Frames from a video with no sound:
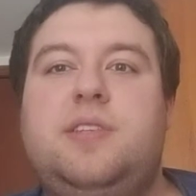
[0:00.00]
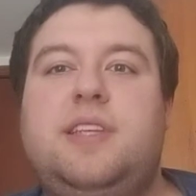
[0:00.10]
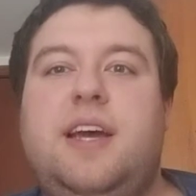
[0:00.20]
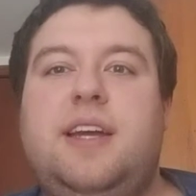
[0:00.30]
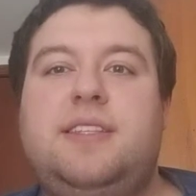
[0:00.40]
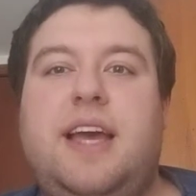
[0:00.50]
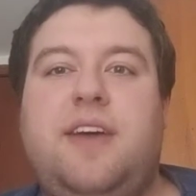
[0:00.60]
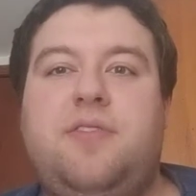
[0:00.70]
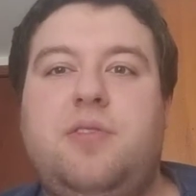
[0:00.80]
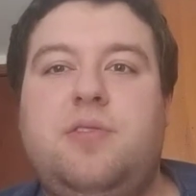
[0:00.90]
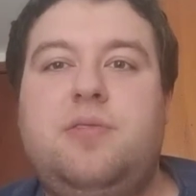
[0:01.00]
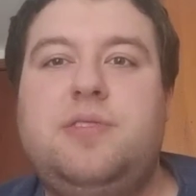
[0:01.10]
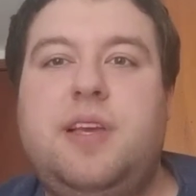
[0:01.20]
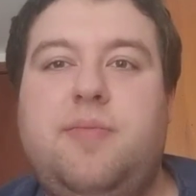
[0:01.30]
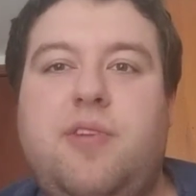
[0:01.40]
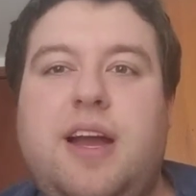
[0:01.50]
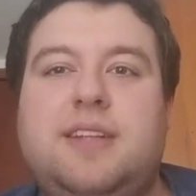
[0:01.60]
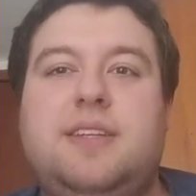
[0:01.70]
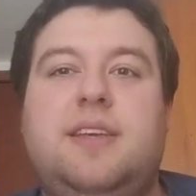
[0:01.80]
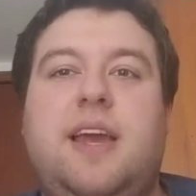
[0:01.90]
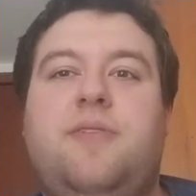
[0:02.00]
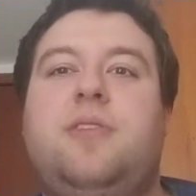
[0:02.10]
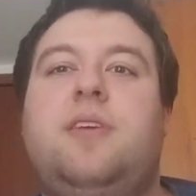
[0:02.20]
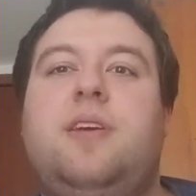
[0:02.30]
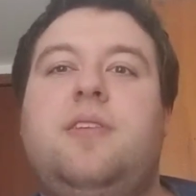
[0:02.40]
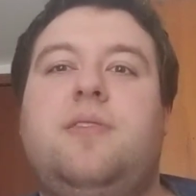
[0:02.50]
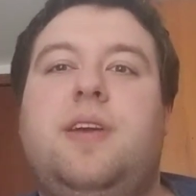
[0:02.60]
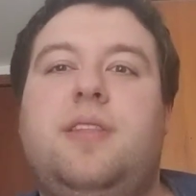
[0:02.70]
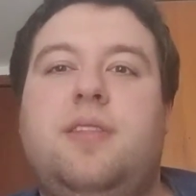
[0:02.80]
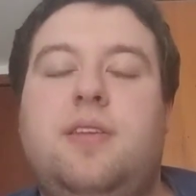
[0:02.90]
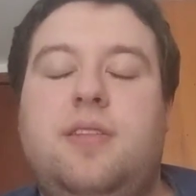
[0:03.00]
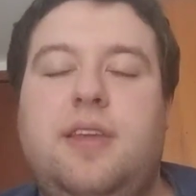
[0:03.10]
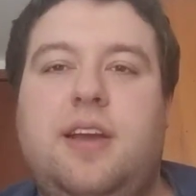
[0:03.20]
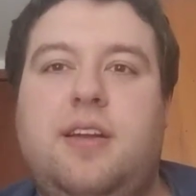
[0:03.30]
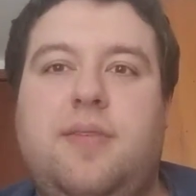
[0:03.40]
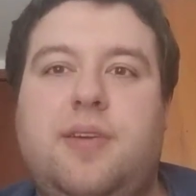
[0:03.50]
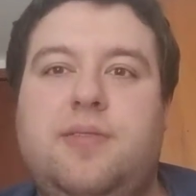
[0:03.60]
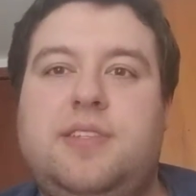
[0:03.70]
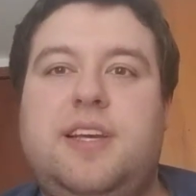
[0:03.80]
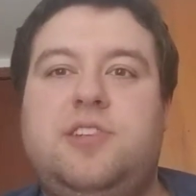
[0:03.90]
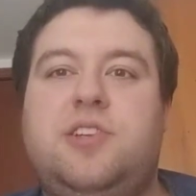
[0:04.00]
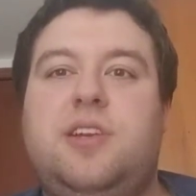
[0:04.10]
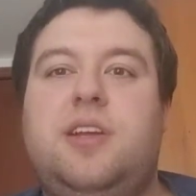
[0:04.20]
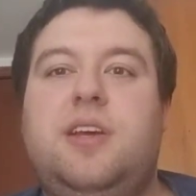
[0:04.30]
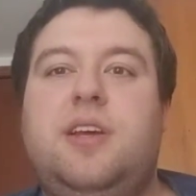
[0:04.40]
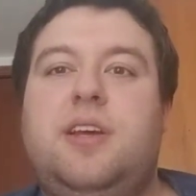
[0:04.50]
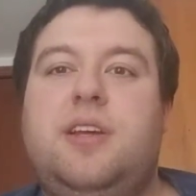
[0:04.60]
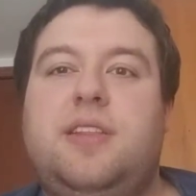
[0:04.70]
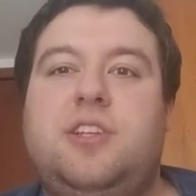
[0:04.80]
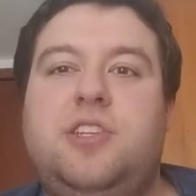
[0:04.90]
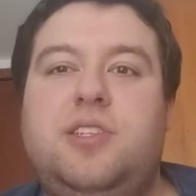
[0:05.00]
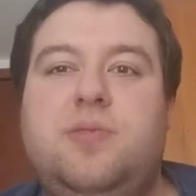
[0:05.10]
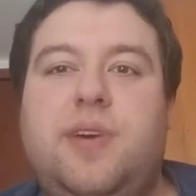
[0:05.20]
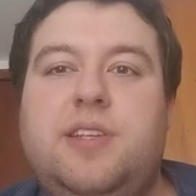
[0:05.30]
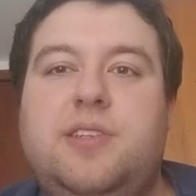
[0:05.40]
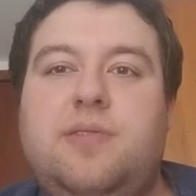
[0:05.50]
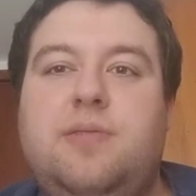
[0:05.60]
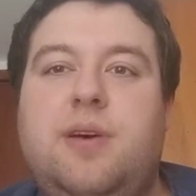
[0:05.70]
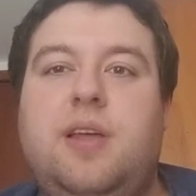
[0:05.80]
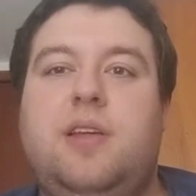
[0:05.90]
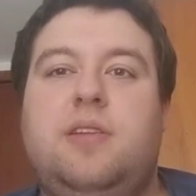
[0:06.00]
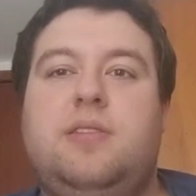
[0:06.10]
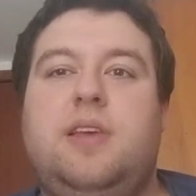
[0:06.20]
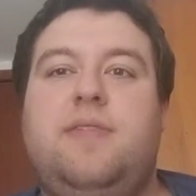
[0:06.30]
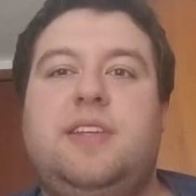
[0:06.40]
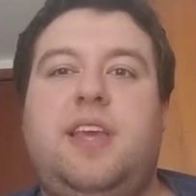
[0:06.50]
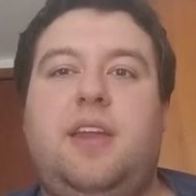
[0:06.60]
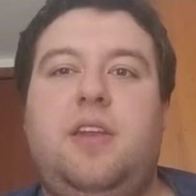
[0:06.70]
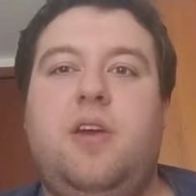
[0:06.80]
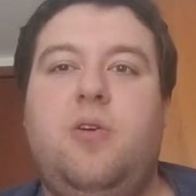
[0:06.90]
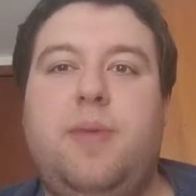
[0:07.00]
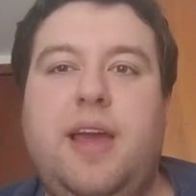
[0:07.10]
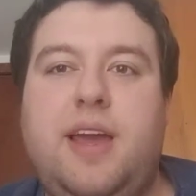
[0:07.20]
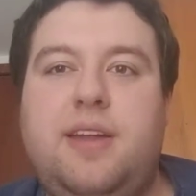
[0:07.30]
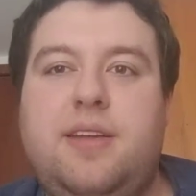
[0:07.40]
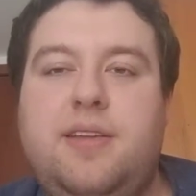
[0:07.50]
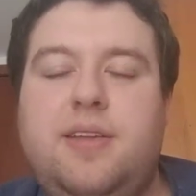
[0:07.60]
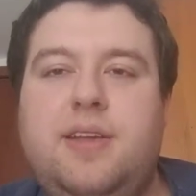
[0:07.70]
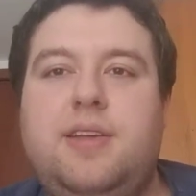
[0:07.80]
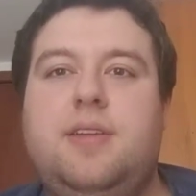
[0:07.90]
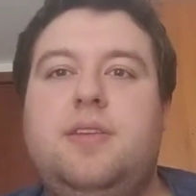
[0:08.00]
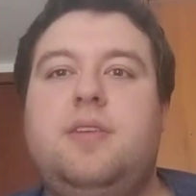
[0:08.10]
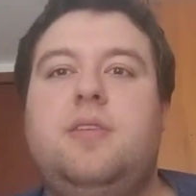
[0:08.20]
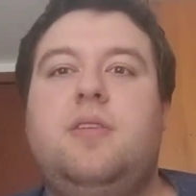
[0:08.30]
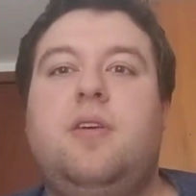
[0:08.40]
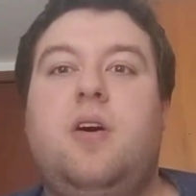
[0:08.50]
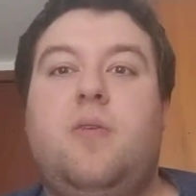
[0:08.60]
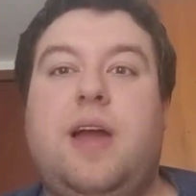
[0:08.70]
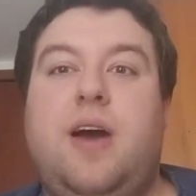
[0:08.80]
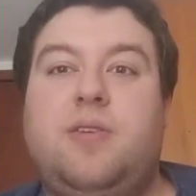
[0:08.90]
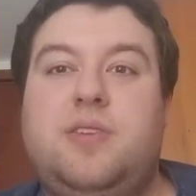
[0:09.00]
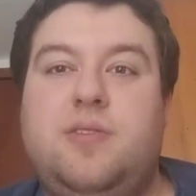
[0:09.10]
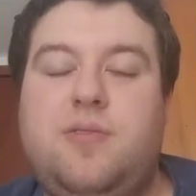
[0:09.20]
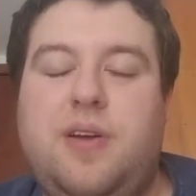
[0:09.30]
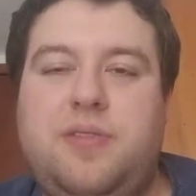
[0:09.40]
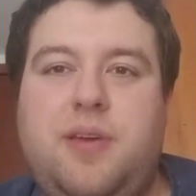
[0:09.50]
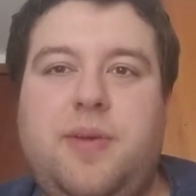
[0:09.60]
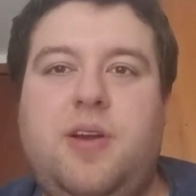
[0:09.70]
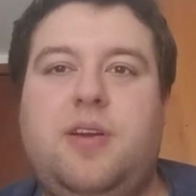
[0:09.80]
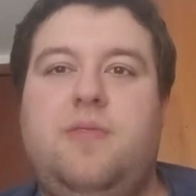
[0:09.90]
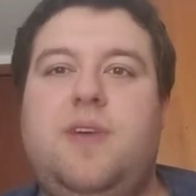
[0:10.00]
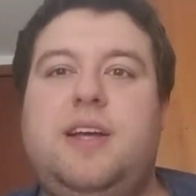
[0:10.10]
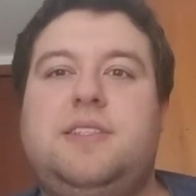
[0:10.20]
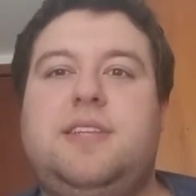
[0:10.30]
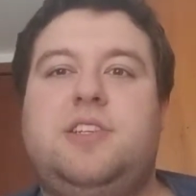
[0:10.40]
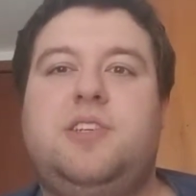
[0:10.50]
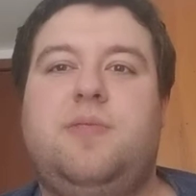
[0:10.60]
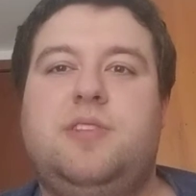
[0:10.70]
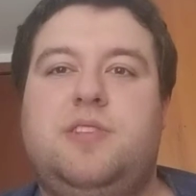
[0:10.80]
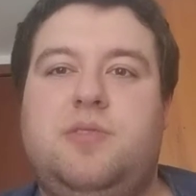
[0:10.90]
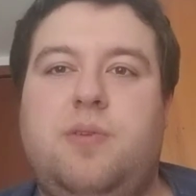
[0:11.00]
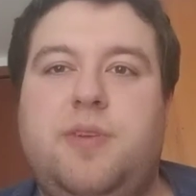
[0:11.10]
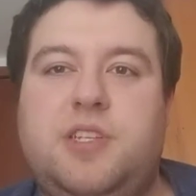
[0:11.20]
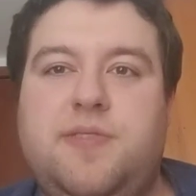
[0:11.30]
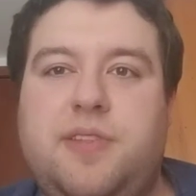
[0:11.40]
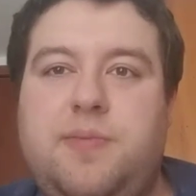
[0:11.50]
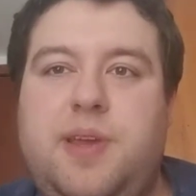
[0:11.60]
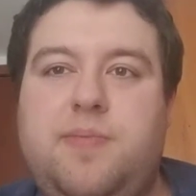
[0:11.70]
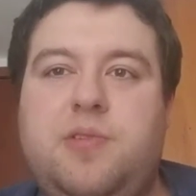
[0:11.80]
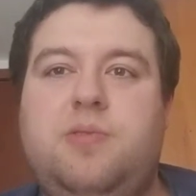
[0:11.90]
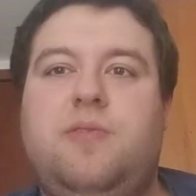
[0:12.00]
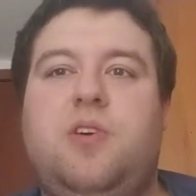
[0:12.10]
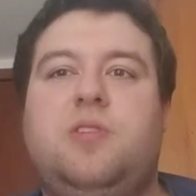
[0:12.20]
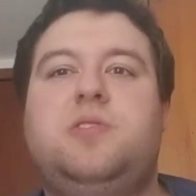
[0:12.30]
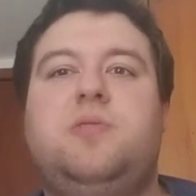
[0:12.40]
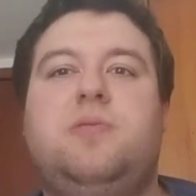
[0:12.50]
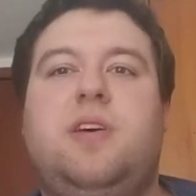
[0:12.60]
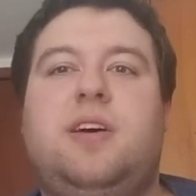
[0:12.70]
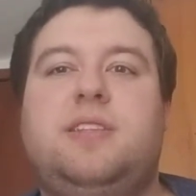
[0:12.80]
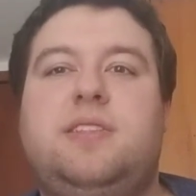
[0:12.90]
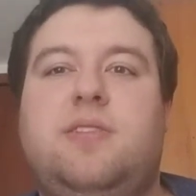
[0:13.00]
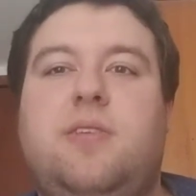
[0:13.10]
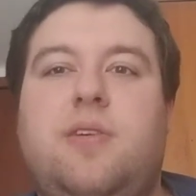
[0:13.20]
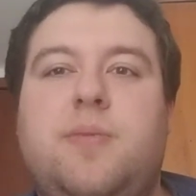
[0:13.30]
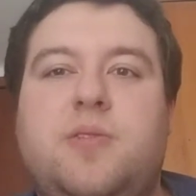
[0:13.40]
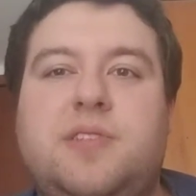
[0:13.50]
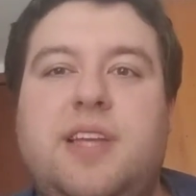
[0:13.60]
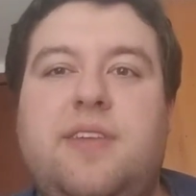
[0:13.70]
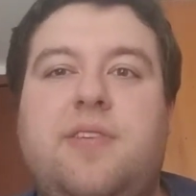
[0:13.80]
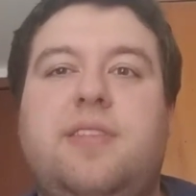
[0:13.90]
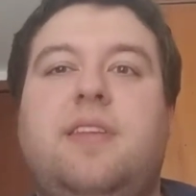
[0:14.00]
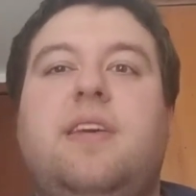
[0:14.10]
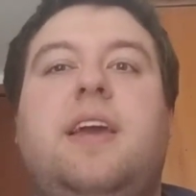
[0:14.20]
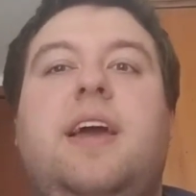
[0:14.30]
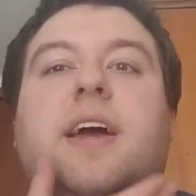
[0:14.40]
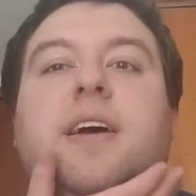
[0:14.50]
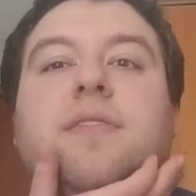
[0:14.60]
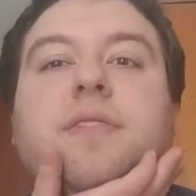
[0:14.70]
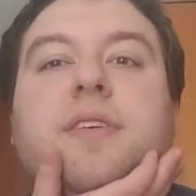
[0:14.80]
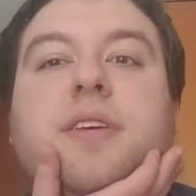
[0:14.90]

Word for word: decides after losing practically everything during the economic recession that she's going to live as a nomad out throughout the American West as she runs into a bunch of other people who have also lost almost everything they have.